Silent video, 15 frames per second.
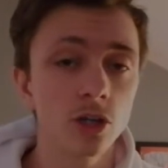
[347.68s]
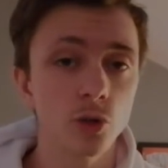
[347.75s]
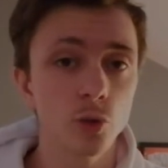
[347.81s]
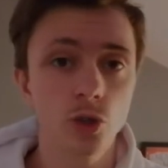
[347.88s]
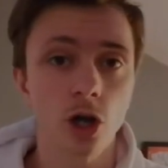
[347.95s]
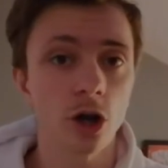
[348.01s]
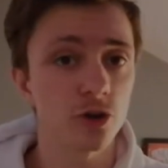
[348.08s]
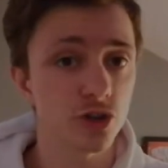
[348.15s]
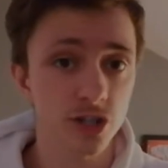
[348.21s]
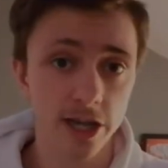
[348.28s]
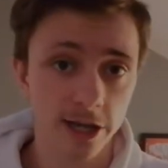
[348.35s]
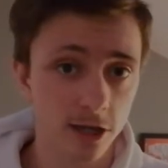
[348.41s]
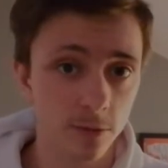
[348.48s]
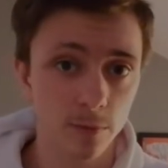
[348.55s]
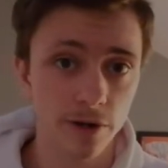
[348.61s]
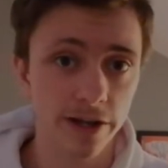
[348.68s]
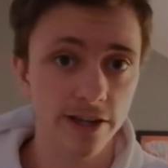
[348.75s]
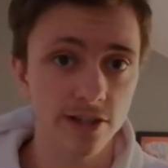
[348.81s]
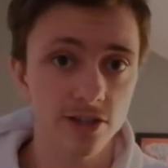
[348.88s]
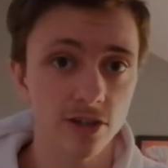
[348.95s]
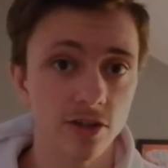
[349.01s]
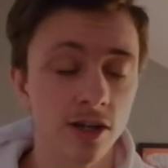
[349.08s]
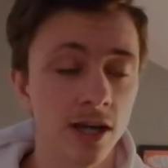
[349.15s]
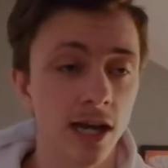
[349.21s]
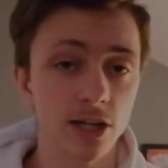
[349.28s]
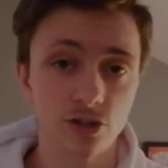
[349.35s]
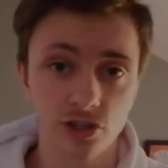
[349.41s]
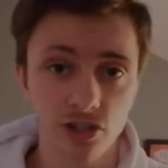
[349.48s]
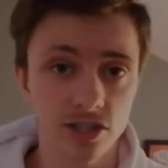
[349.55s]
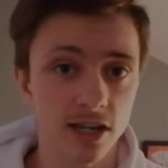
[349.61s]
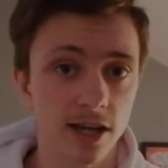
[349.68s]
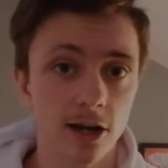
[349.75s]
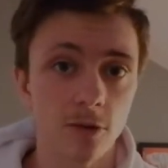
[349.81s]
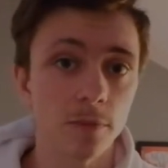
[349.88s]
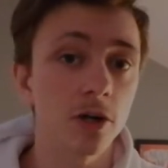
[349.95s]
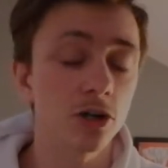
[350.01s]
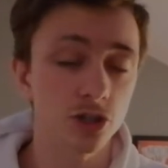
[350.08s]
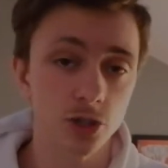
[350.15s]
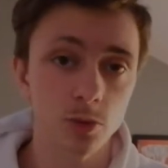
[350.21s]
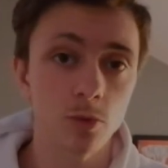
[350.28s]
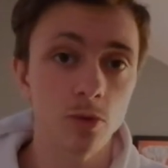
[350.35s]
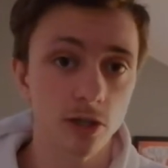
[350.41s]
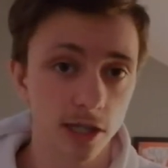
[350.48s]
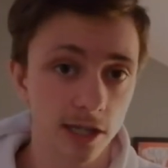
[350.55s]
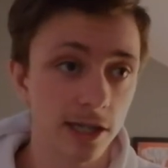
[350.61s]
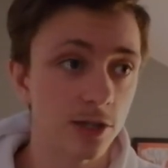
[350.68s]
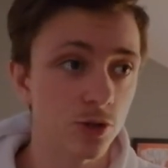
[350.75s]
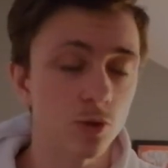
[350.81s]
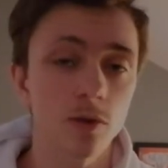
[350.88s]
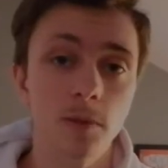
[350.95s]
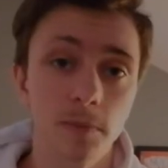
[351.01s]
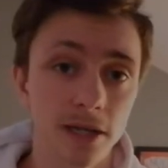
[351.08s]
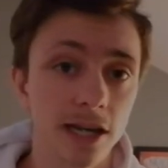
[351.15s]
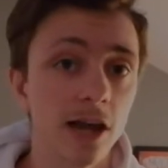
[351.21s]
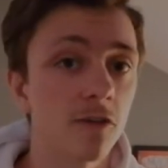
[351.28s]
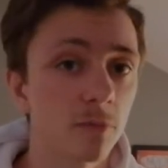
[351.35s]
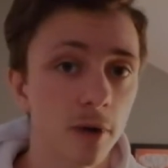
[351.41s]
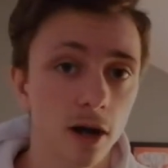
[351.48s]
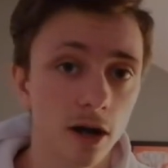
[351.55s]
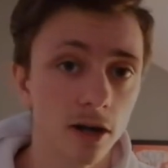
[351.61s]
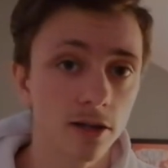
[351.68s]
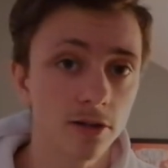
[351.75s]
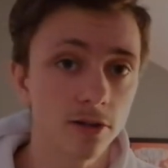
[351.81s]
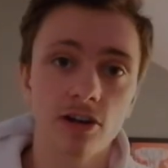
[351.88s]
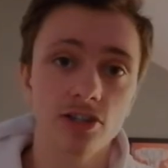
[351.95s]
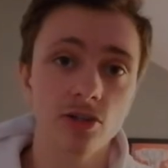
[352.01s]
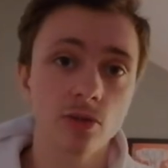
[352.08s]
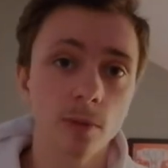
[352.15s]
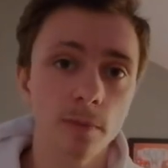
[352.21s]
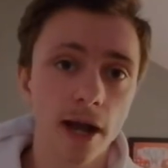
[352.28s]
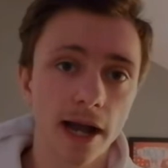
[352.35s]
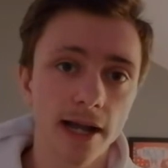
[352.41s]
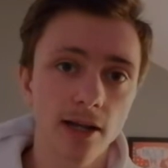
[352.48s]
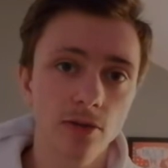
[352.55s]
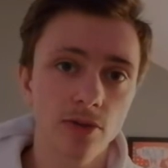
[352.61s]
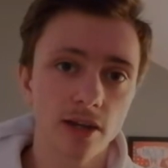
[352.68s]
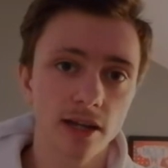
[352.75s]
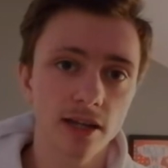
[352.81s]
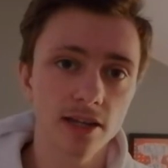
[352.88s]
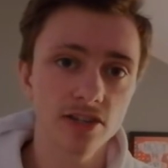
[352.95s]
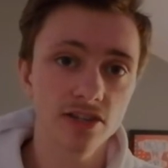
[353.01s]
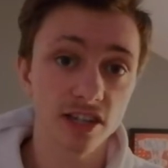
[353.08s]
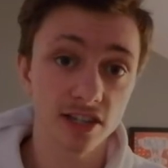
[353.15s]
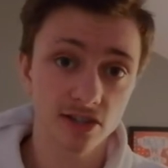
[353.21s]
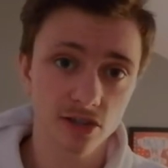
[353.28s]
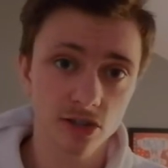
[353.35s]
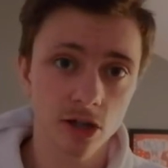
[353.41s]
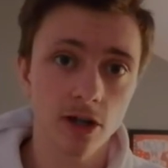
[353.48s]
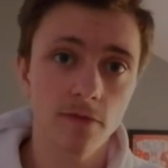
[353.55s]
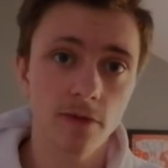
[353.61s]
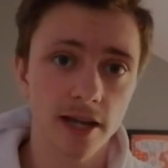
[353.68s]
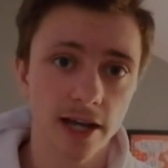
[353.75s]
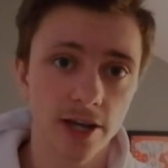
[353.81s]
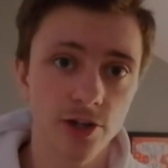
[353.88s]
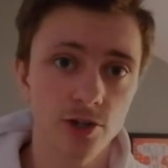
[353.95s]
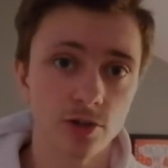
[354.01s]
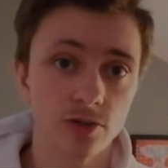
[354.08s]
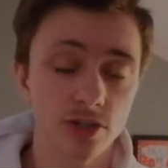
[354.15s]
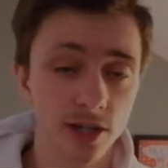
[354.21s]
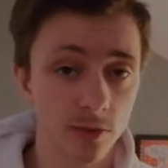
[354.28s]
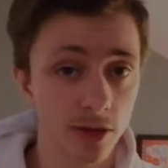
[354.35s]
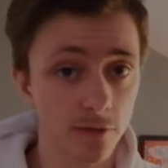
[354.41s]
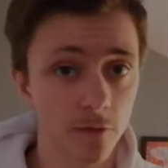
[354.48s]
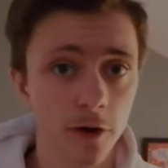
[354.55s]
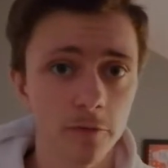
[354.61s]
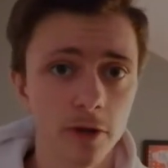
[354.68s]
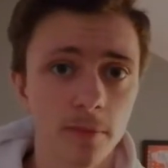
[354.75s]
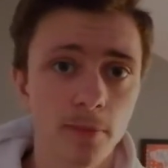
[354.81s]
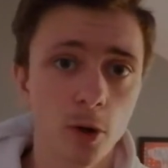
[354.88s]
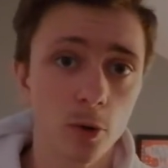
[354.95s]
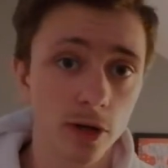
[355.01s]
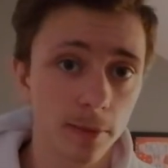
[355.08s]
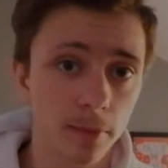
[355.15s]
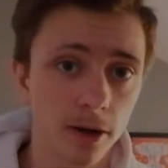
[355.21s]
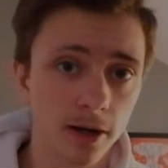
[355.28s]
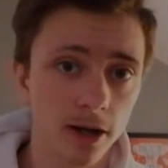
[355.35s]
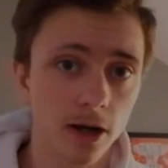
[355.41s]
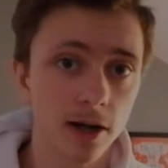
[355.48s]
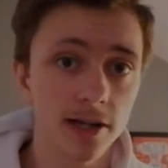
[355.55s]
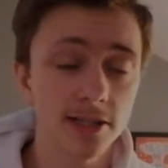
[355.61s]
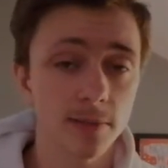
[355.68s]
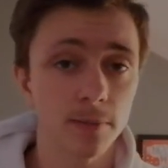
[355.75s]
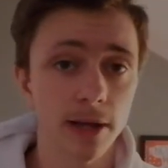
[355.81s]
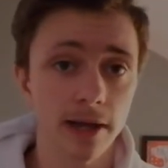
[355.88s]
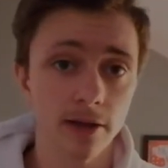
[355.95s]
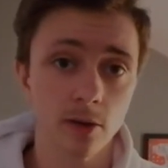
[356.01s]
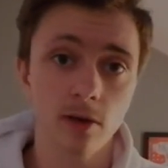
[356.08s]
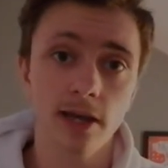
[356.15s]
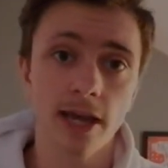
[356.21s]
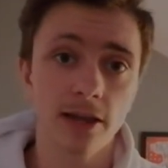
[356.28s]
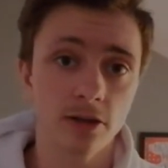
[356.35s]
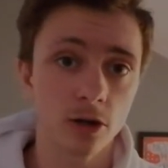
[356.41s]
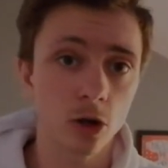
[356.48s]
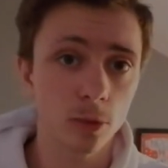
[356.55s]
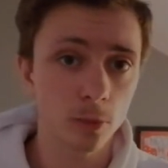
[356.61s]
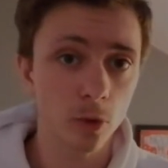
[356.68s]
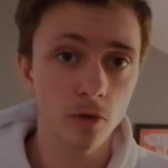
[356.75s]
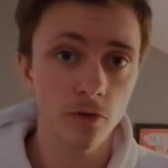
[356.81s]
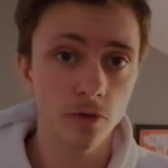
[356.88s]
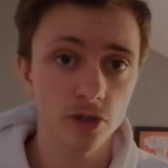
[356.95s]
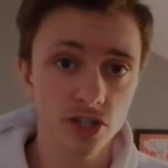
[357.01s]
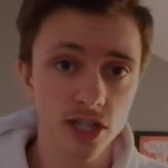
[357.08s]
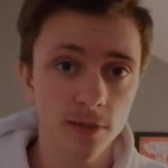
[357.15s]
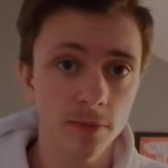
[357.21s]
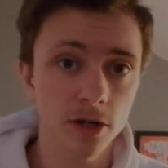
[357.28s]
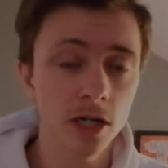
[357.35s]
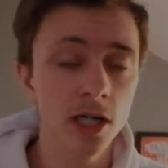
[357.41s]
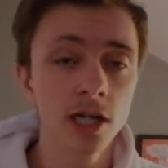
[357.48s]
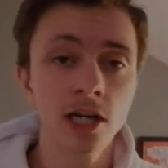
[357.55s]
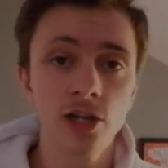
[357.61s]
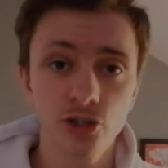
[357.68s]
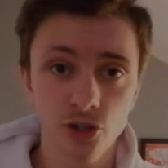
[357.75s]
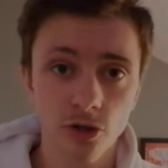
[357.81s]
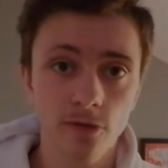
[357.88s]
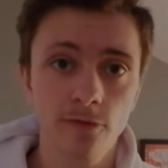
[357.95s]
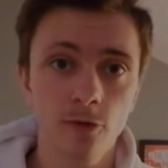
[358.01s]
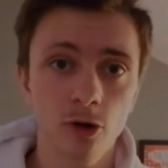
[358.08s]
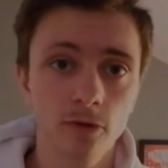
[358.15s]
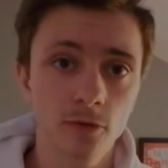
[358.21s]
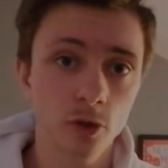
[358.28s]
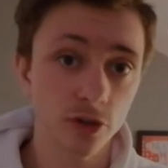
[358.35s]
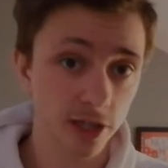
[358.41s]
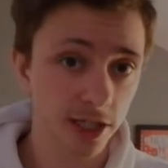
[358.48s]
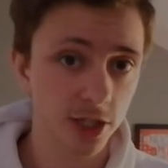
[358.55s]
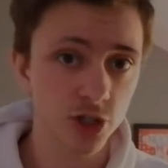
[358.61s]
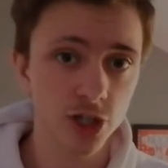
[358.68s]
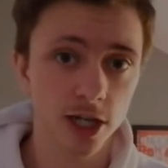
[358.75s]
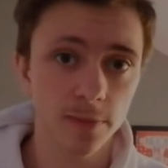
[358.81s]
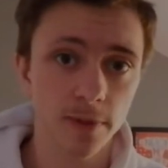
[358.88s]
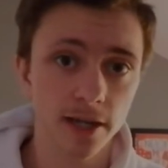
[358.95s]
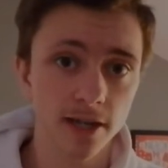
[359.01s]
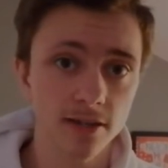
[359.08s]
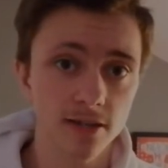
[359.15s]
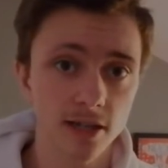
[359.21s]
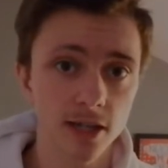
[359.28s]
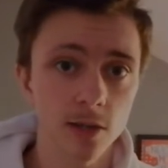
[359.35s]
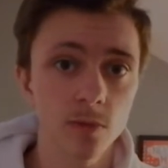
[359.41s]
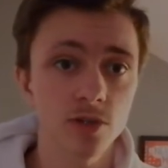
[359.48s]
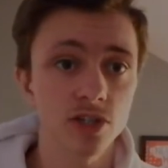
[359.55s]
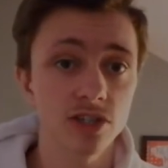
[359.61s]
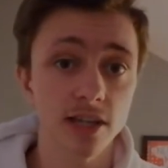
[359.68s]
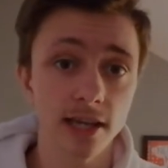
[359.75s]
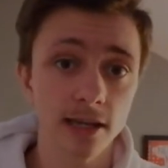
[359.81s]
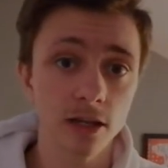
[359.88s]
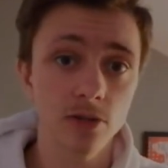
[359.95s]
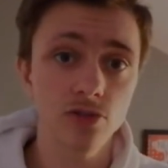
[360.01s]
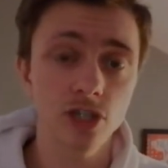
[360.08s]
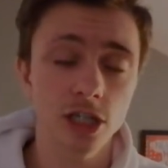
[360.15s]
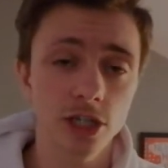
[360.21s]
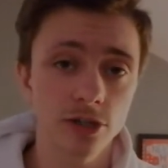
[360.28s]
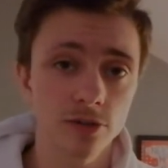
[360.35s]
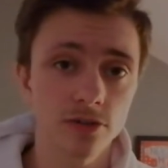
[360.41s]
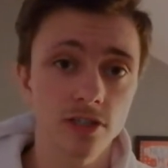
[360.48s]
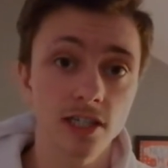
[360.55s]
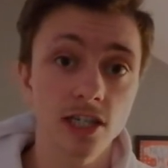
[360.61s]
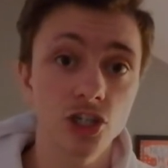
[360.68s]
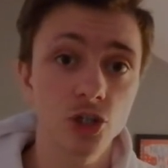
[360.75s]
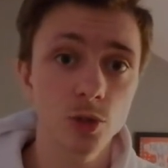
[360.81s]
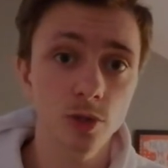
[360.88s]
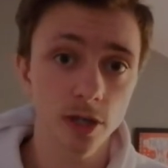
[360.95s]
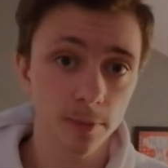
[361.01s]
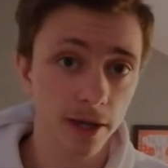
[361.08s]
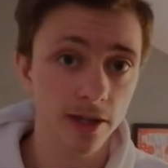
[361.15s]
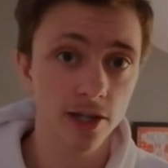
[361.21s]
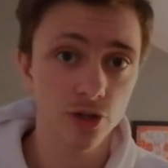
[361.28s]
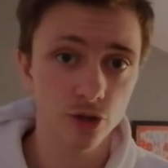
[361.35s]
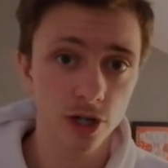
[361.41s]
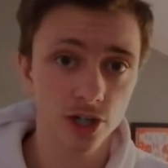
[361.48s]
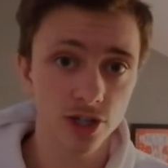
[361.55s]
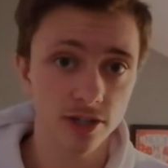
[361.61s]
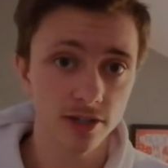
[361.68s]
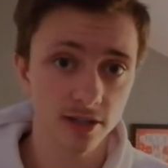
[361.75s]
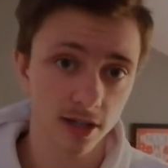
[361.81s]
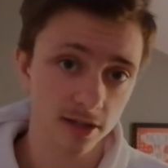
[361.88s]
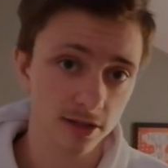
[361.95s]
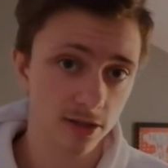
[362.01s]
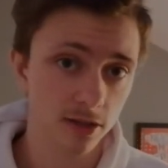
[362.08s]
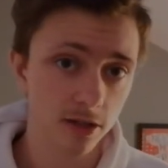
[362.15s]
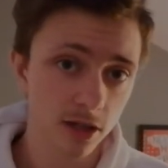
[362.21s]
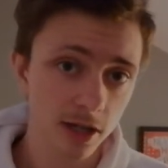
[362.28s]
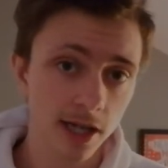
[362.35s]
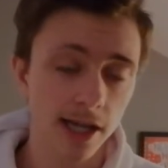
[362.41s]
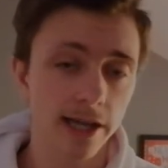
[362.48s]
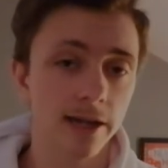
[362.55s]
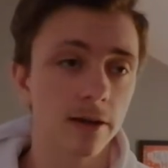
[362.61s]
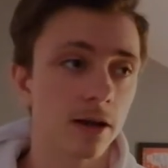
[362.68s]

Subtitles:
You can't just get complacent and just sit out, because you will literally be left behind. Right, so number 8 on the list is certifications. Now, they're very important in my eyes. I'm planning on getting a lot more for the summer. So far, I've got the EJPT, which is eLearn Security Junior Penetration Tester. It